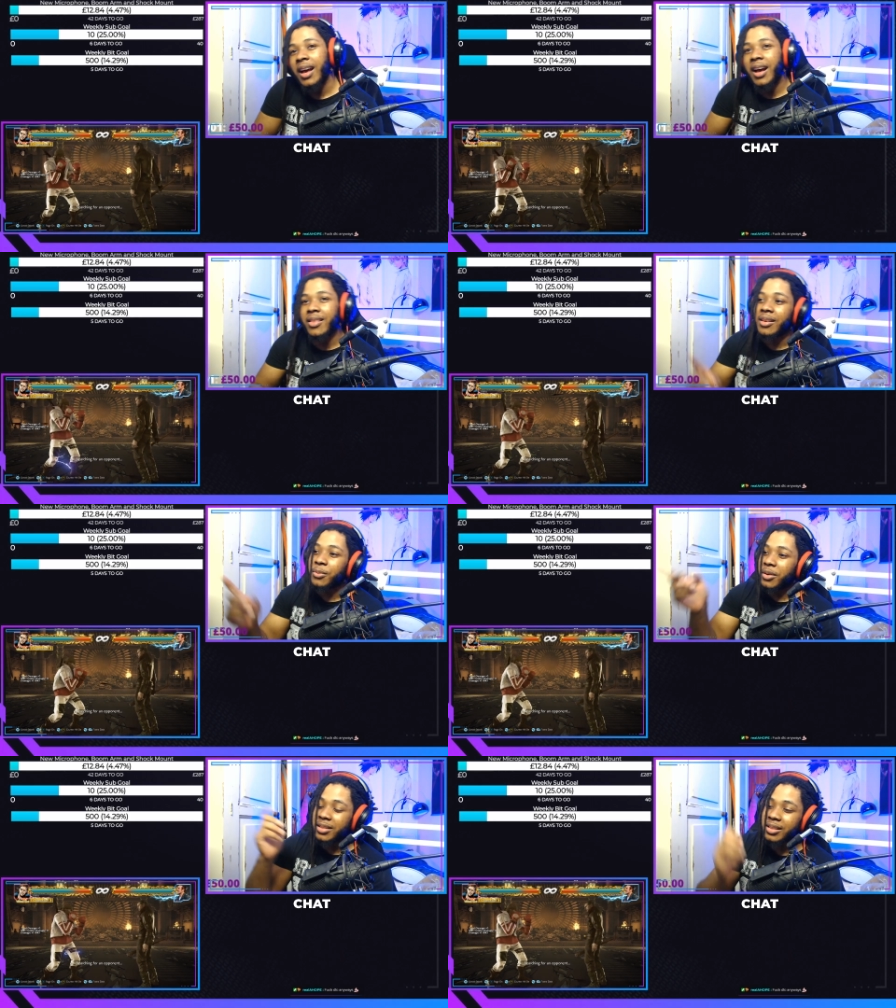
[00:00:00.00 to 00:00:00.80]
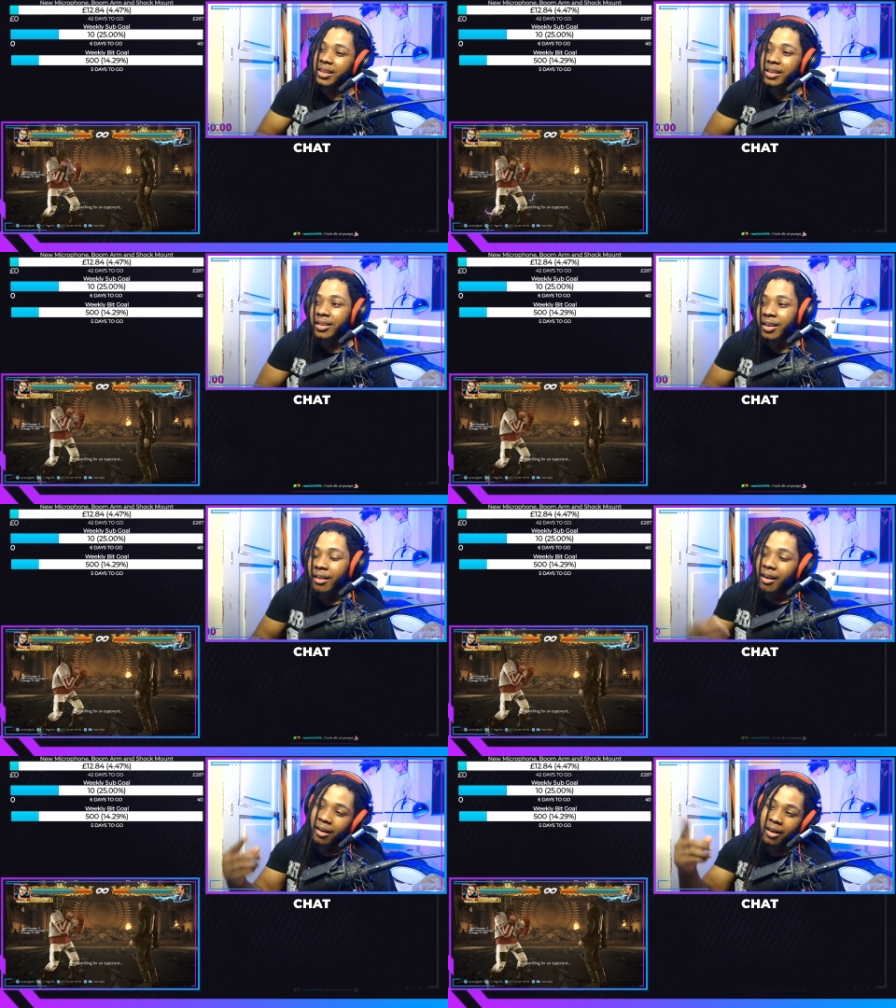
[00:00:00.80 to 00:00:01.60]
and then we're seeing
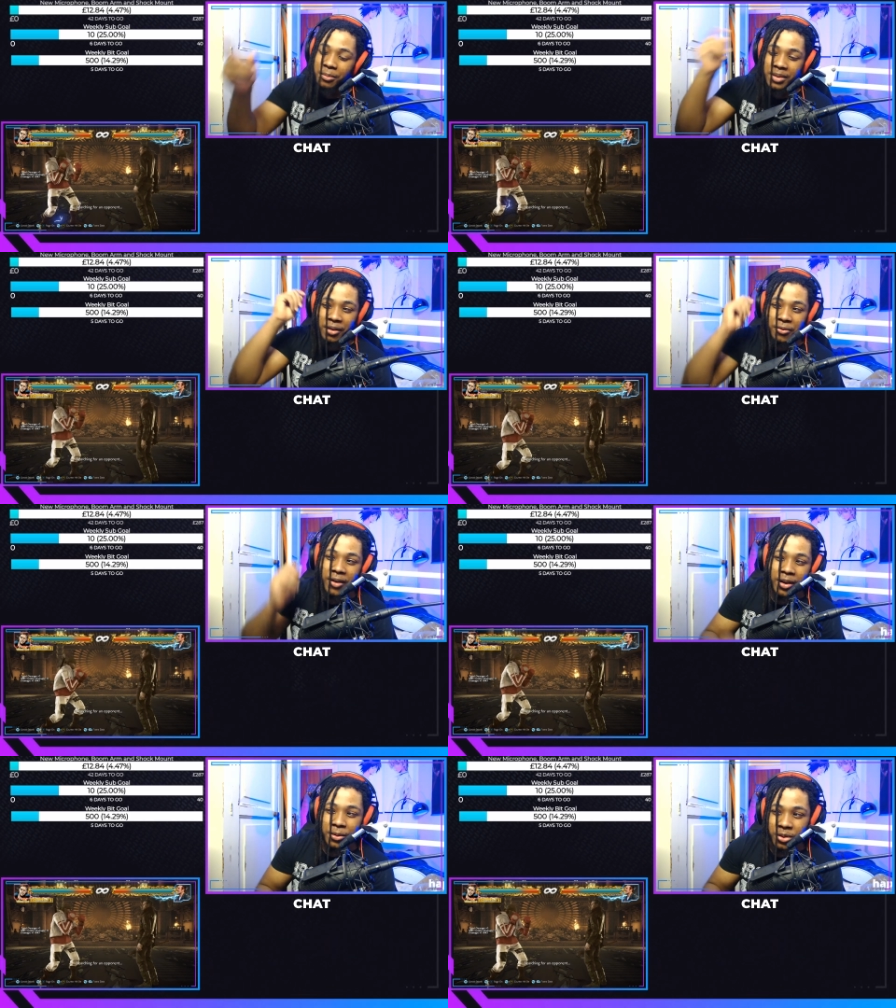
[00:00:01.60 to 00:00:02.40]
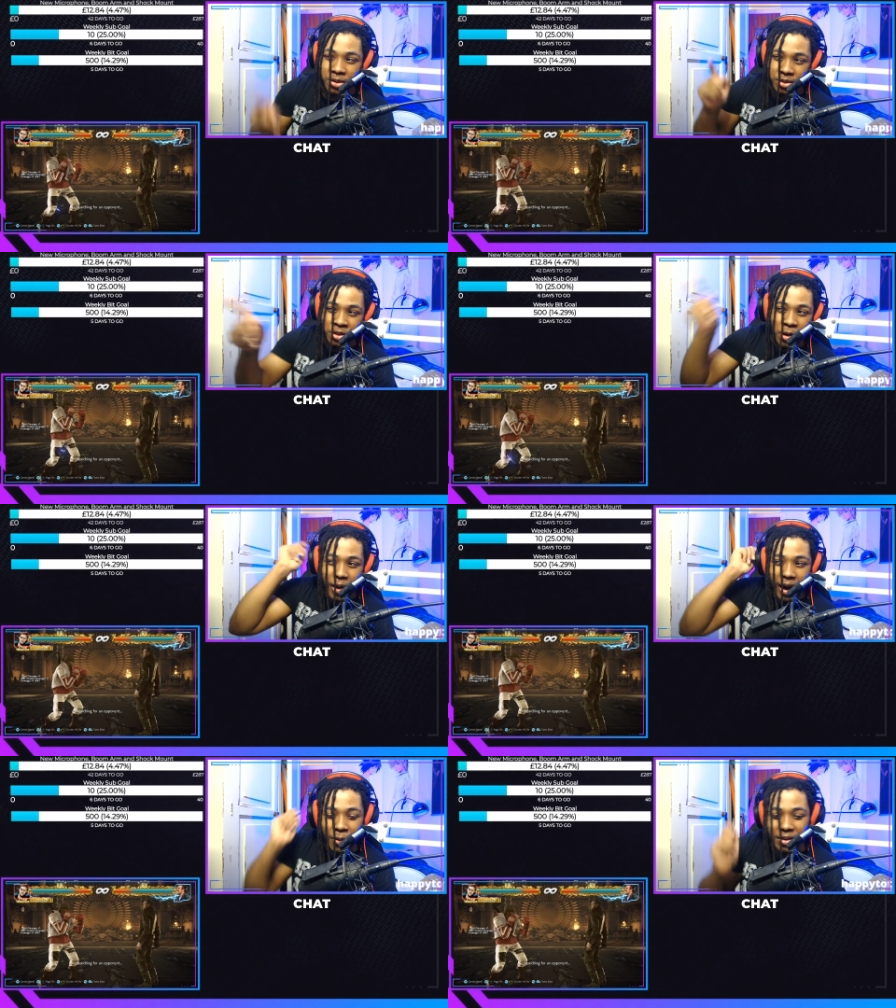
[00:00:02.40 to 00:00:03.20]
update file two
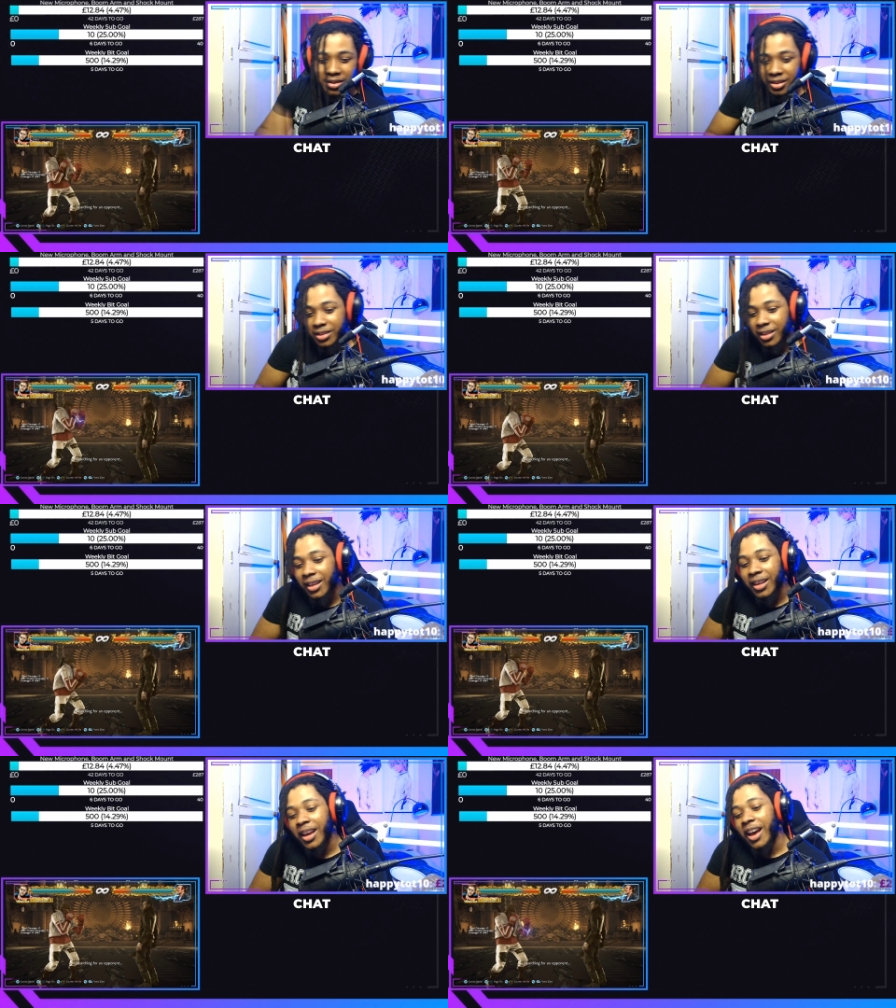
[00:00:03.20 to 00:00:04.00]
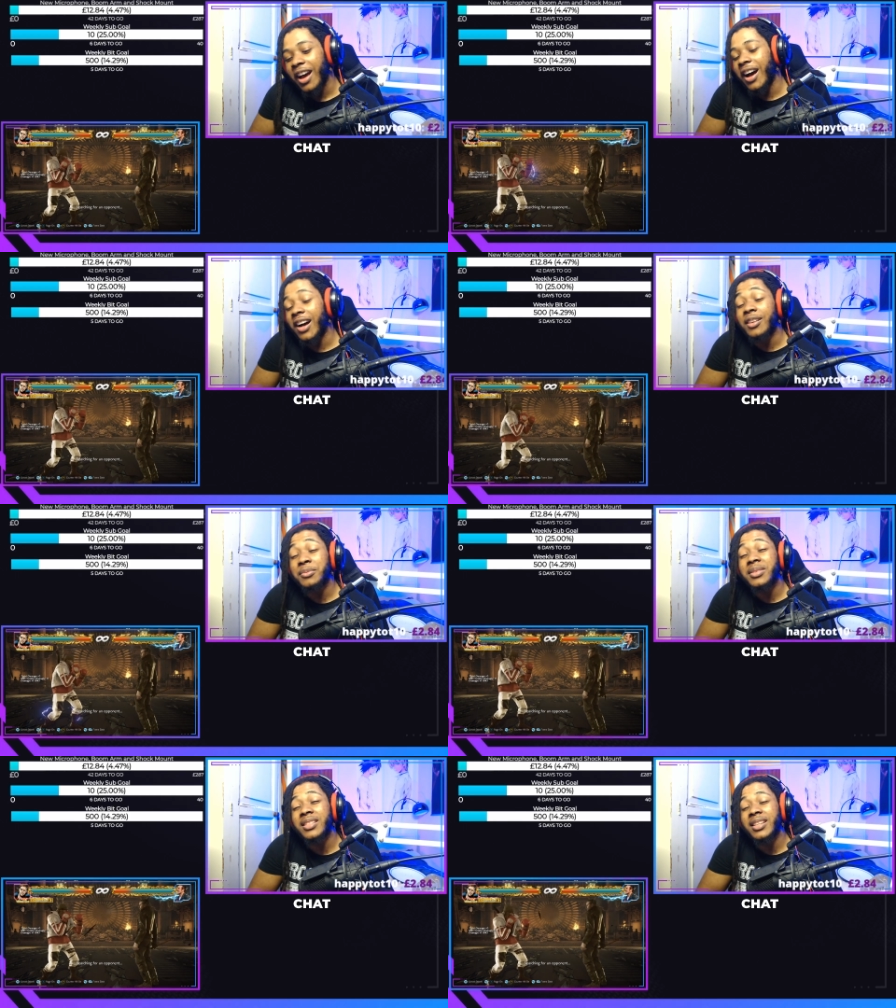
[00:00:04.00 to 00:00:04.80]
hours and
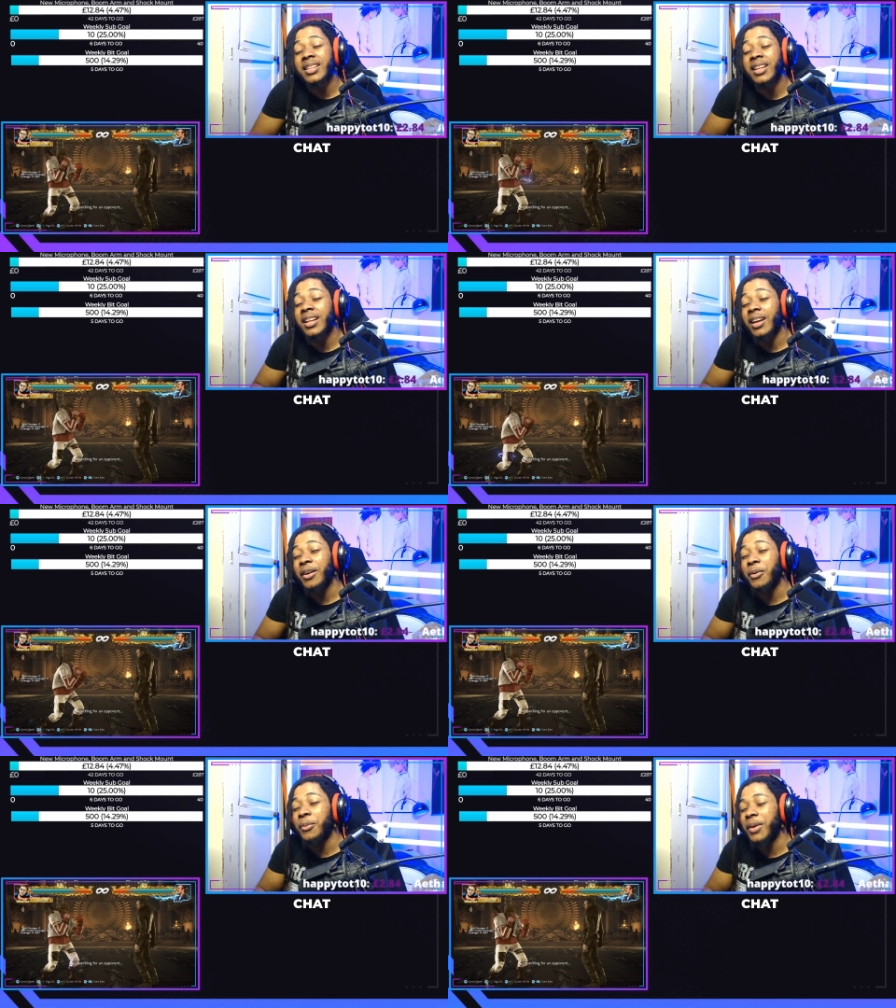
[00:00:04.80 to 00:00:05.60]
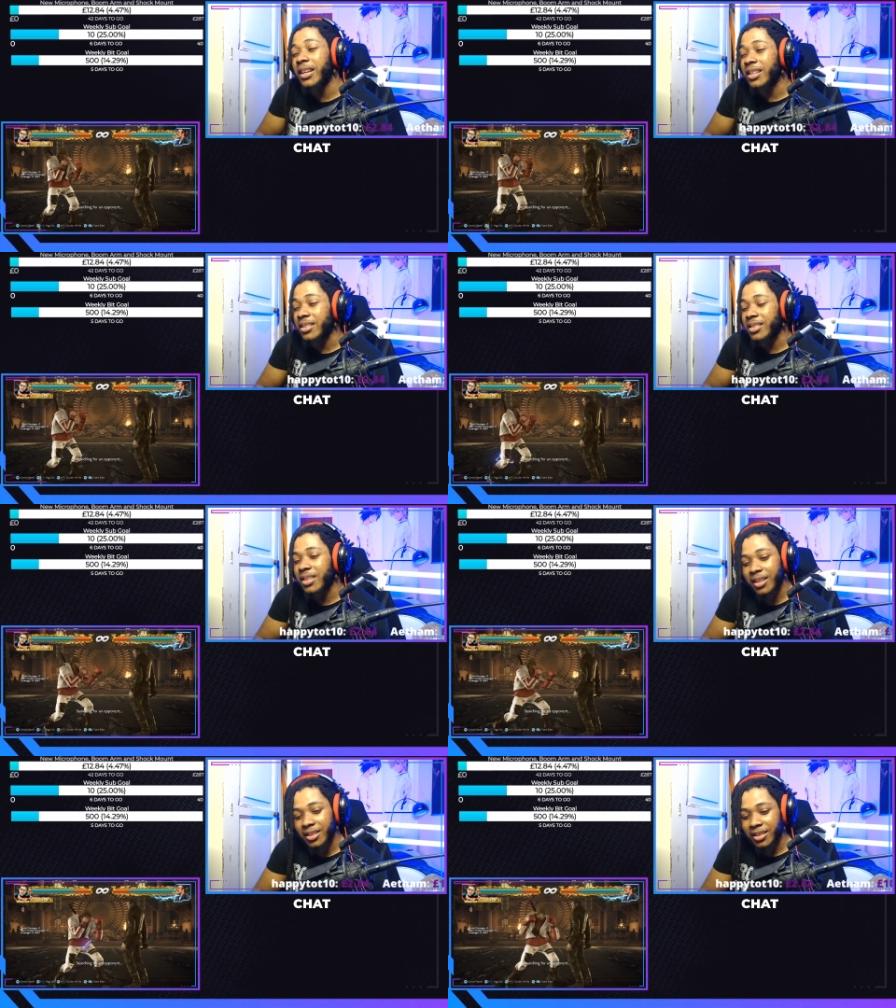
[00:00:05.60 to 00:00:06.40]
i'm sitting here like wait a
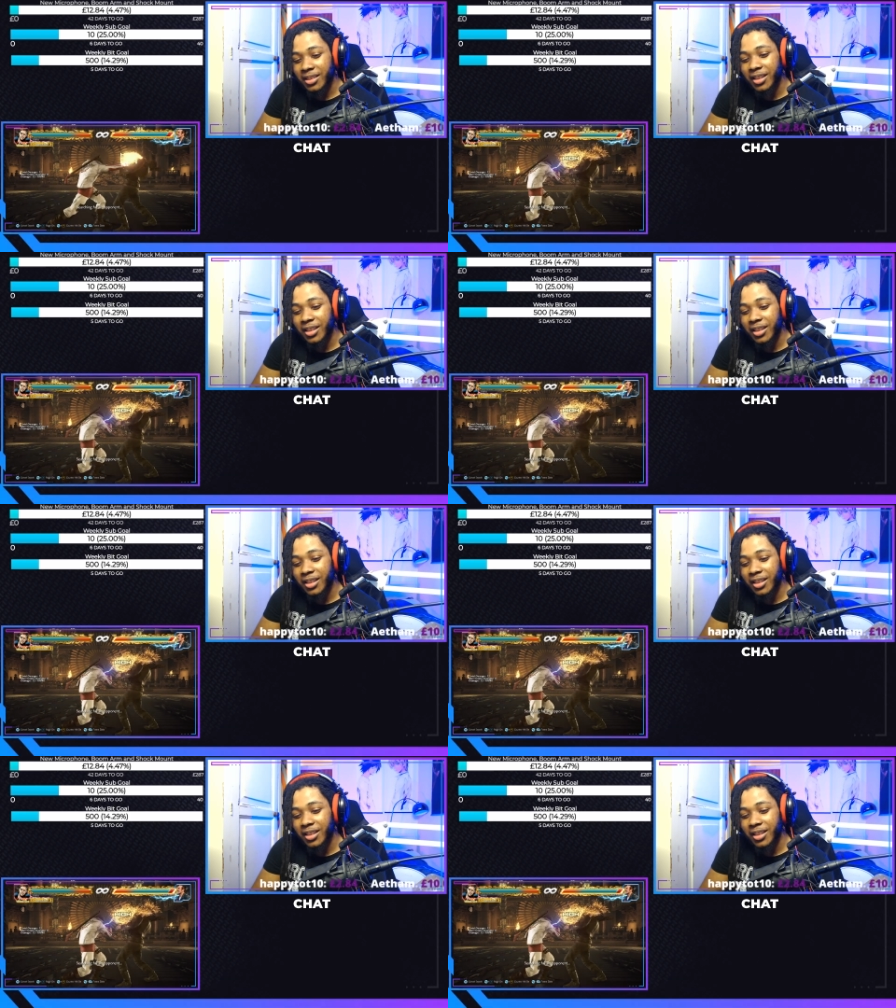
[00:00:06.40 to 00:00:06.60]
second